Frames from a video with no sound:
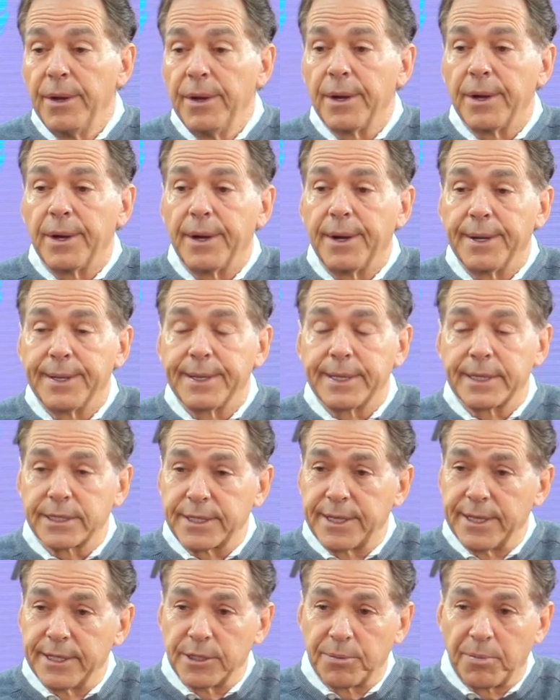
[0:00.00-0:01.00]
Uh, he
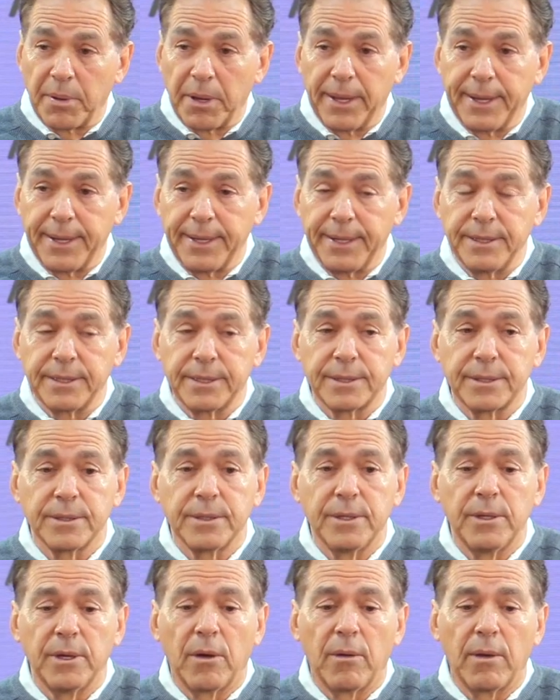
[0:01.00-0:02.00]
extends plays,
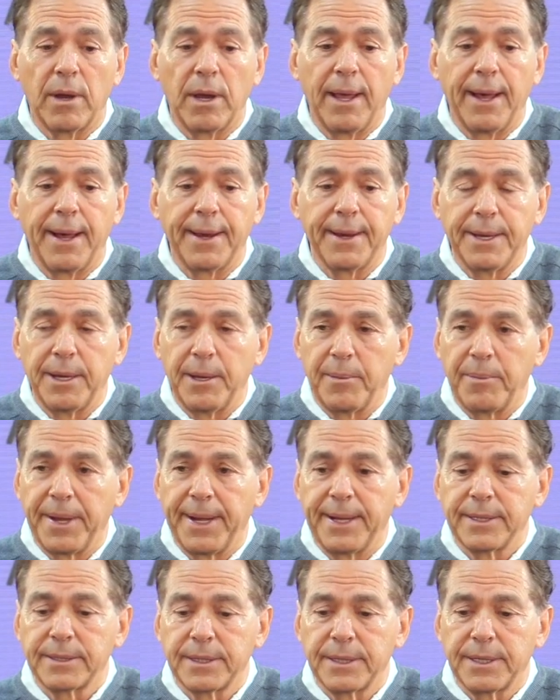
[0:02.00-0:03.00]
you know, a lot in the
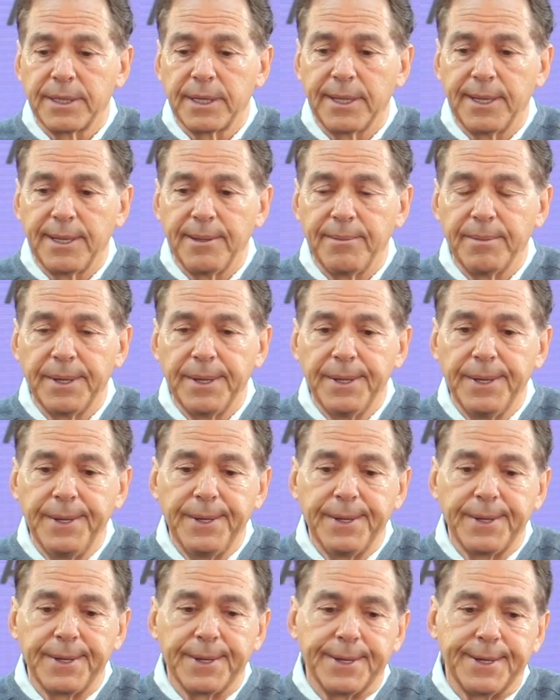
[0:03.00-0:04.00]
passing game.
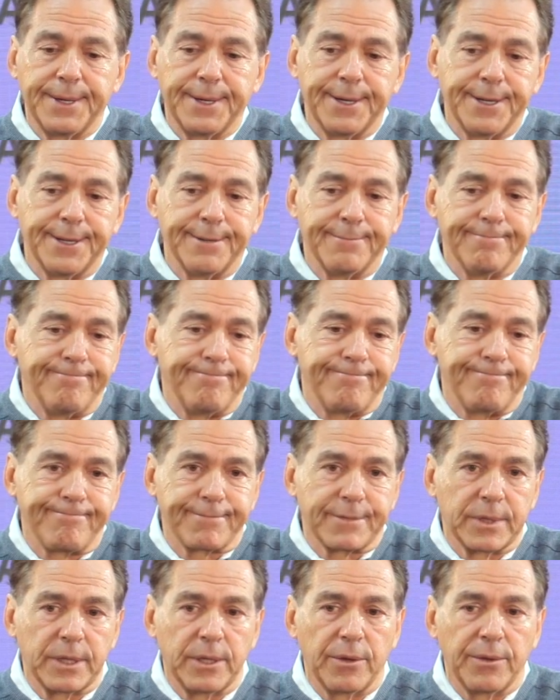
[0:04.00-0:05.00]
Um,
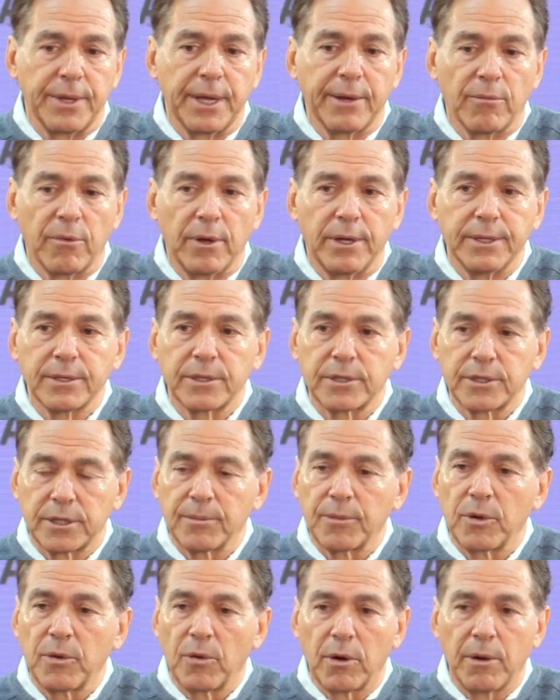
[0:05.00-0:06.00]
you know, they run
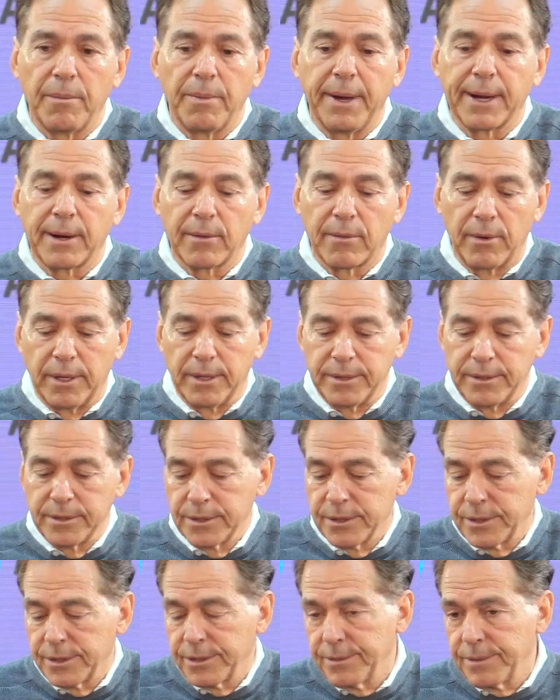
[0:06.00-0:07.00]
some quarterback
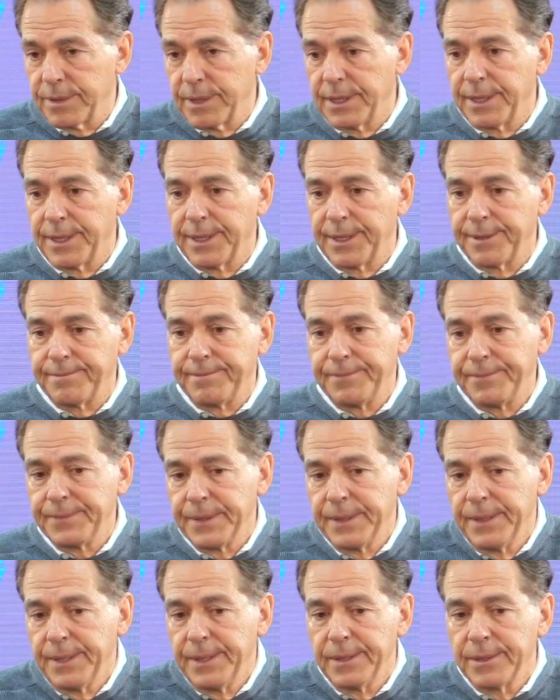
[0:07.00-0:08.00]
runs. Um,
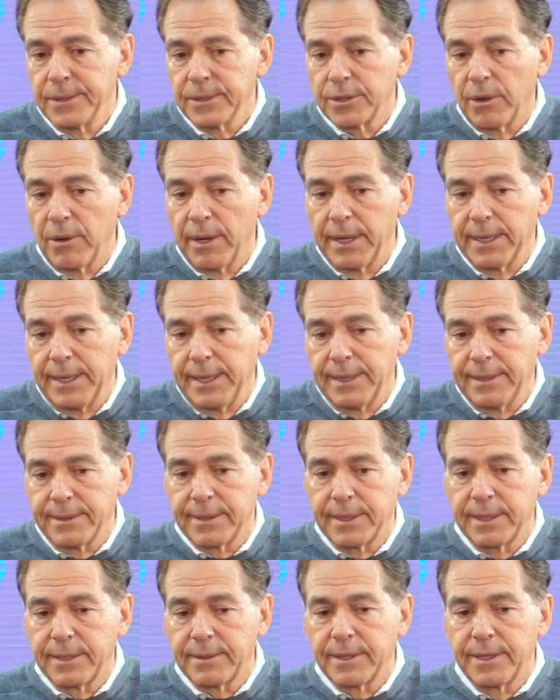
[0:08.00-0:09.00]
so I, I,
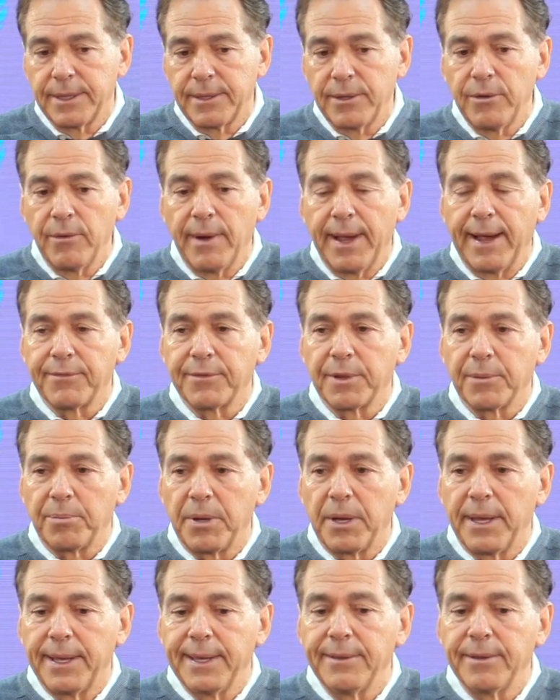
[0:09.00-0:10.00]
think that you have to
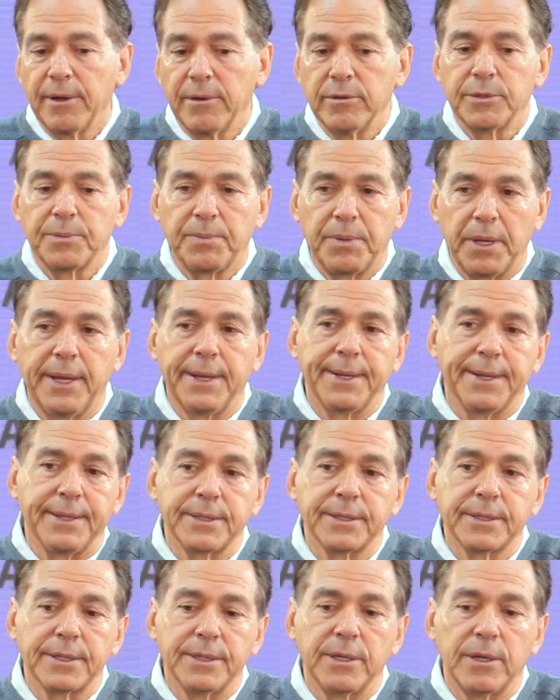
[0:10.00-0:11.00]
play those
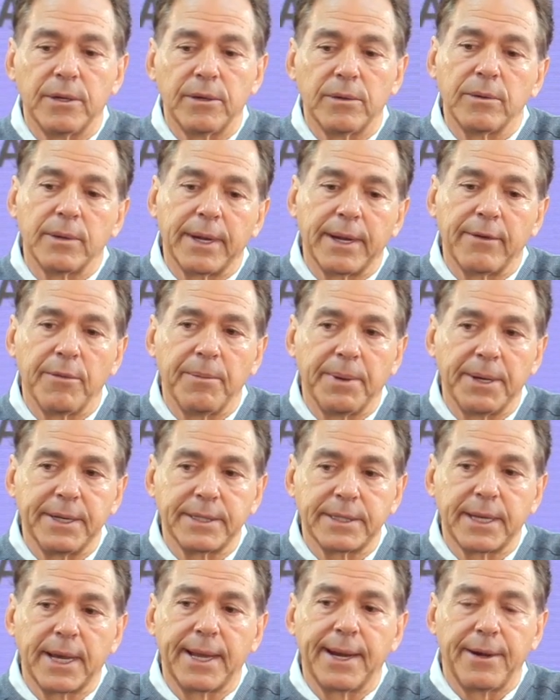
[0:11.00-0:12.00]
plays. You know,
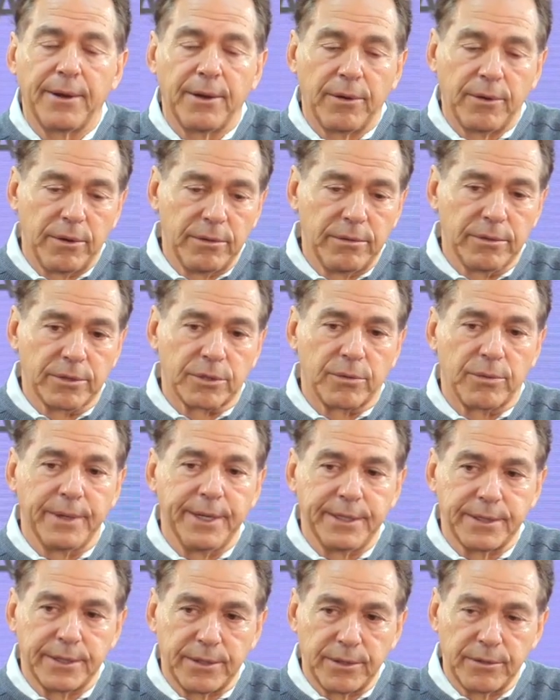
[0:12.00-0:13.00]
everybody's got to know who's
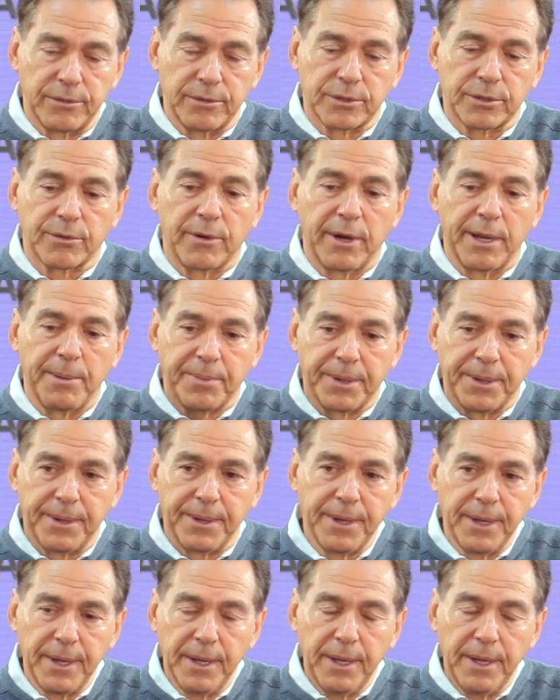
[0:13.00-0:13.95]
squeezing, who's scraping,